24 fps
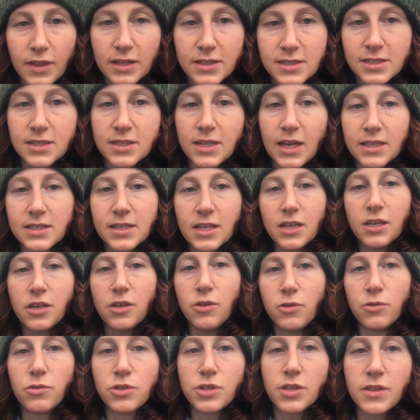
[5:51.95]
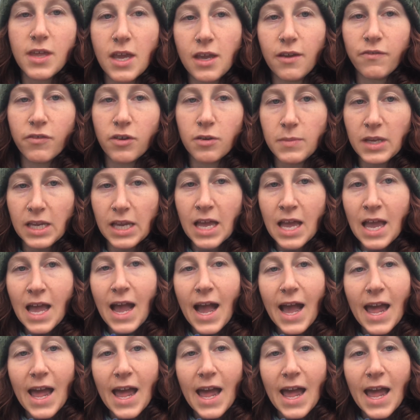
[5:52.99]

That's a huge thing for me.